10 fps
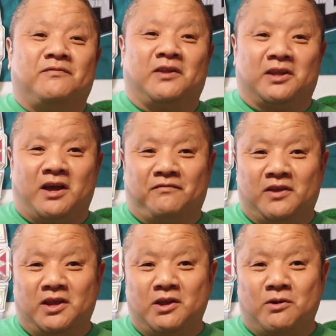Philadelphia
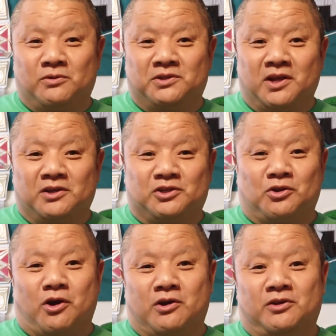Eagles
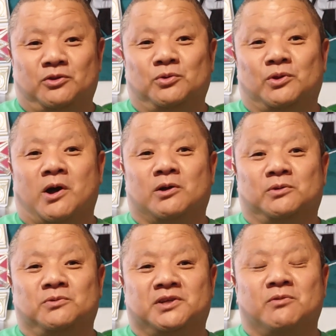started to talk
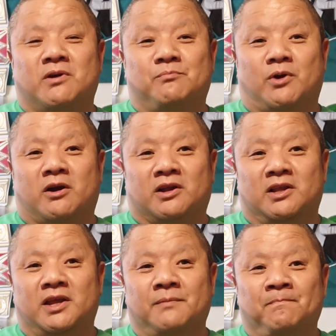to Saquon
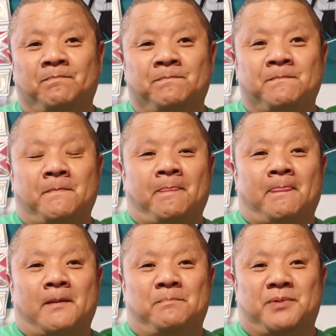Barkley
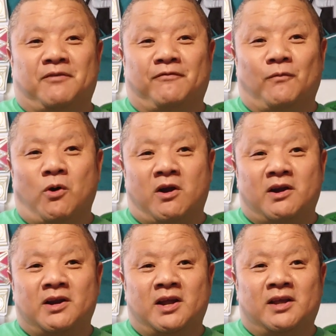
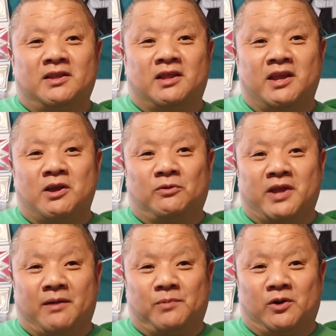before the legal
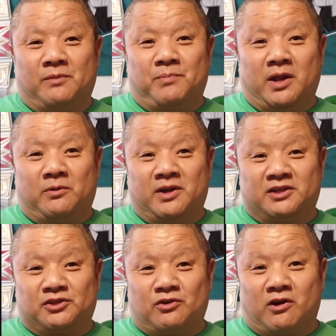tampering
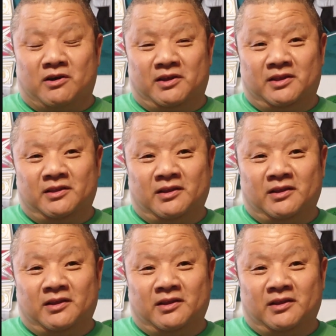period started.